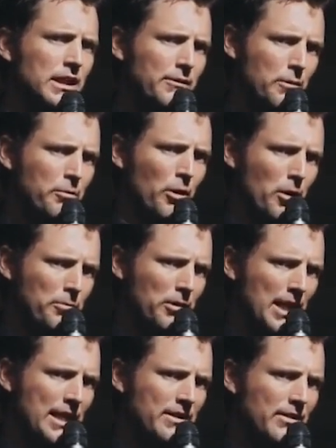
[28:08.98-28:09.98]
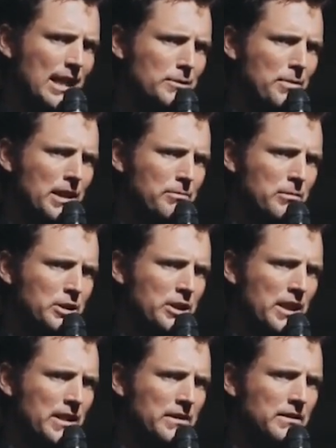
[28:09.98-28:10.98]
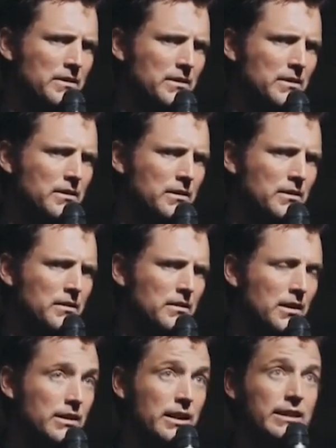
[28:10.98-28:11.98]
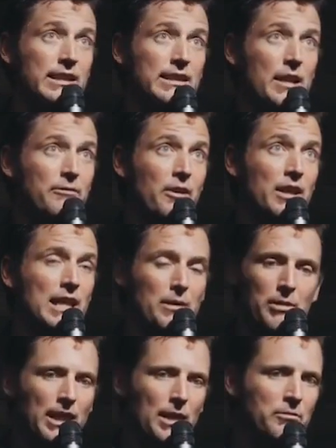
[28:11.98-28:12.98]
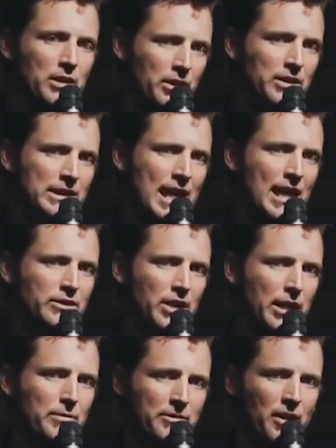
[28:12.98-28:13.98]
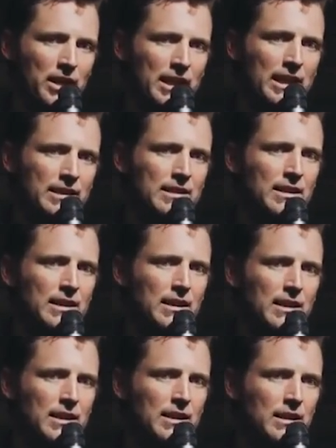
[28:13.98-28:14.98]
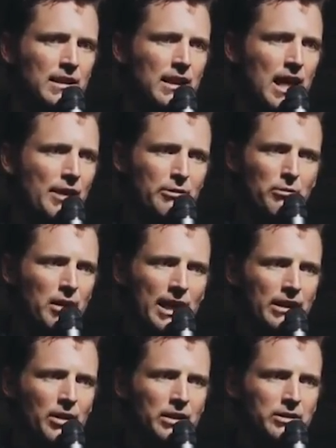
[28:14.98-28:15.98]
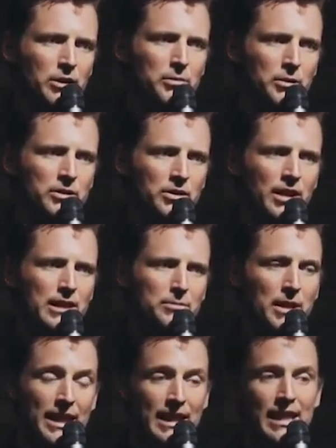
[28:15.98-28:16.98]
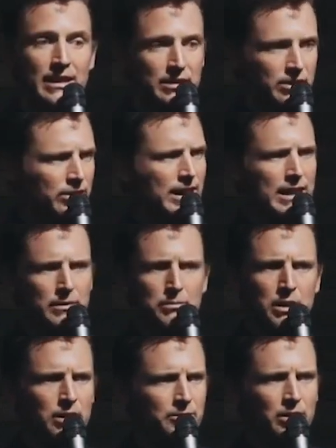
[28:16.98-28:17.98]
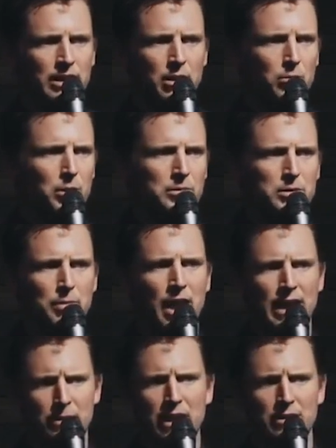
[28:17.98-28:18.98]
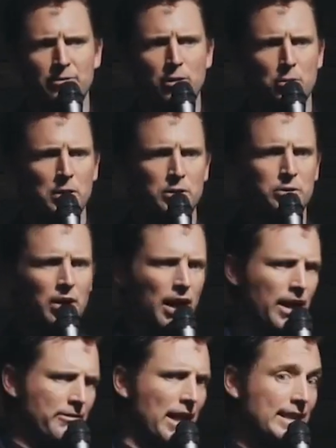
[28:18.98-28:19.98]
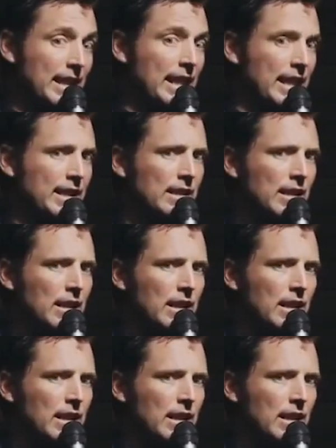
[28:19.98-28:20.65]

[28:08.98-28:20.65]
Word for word: You've appropriated the lesbian machine. He's like, that's not funny. I'm like, I'm literally not trying to be funny. It, Everyone I know in a Subaru is a lesbian. I get it. Sleek and beautiful, like a woman's body, but has four wheel drive. I get it.